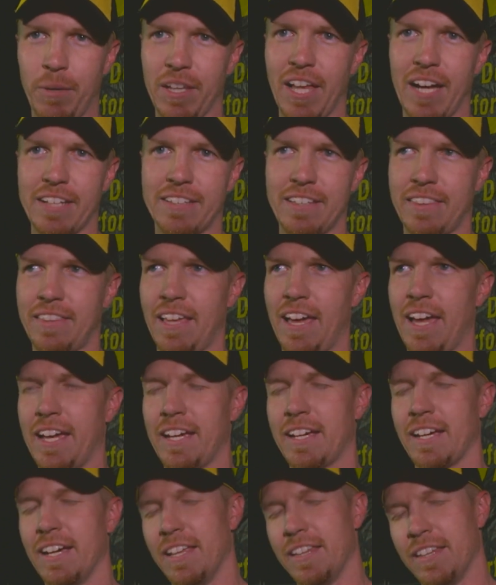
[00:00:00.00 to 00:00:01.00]
I'd like to
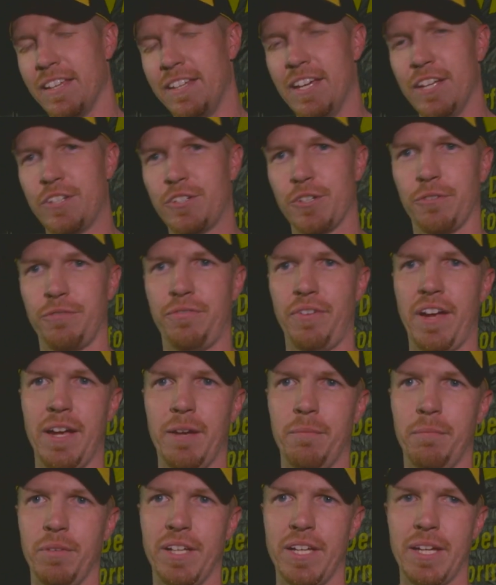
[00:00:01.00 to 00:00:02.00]
thank the Nitcher
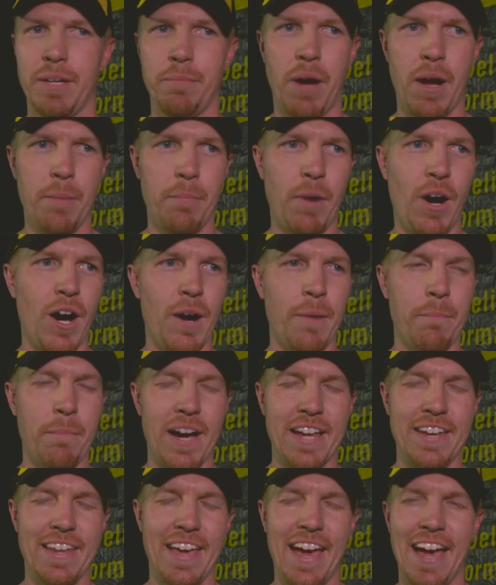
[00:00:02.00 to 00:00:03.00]
family, my mom,
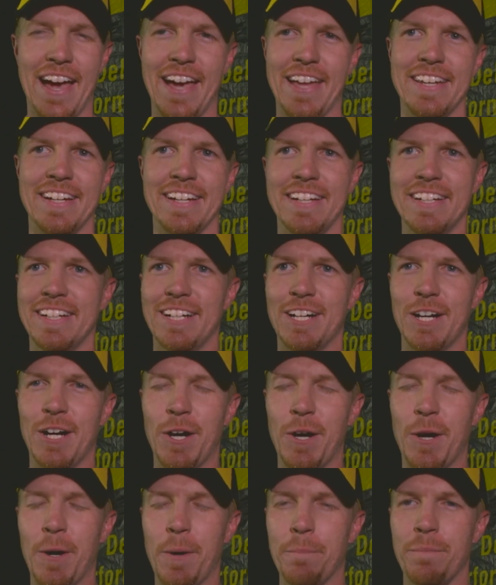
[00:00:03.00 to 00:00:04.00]
my dad,
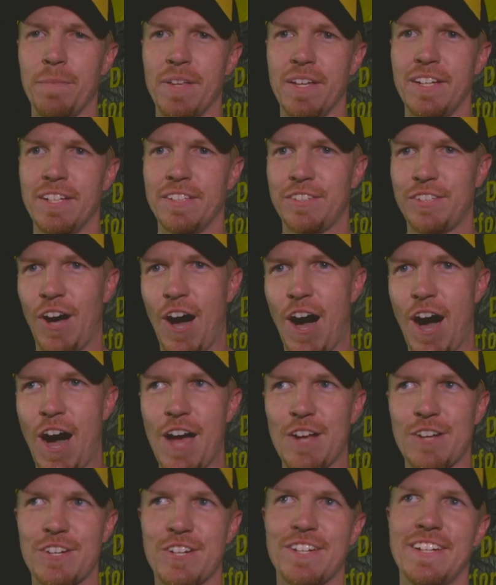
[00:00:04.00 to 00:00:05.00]
um,
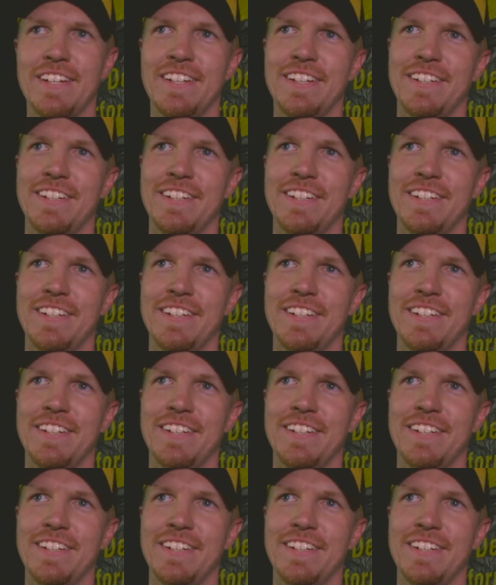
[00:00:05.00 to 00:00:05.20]
Tosh,